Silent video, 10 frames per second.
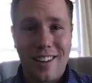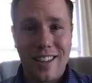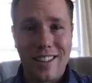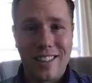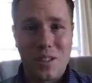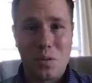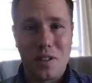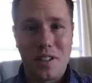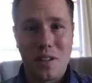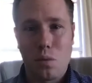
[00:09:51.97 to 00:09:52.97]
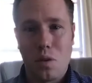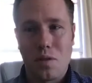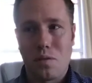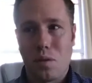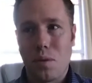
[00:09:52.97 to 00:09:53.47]
And I think that's really
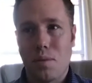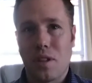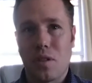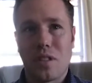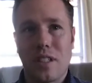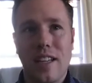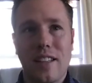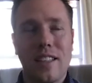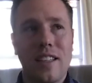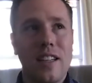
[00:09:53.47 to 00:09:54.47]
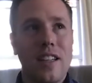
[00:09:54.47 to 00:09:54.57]
important for people to understand that,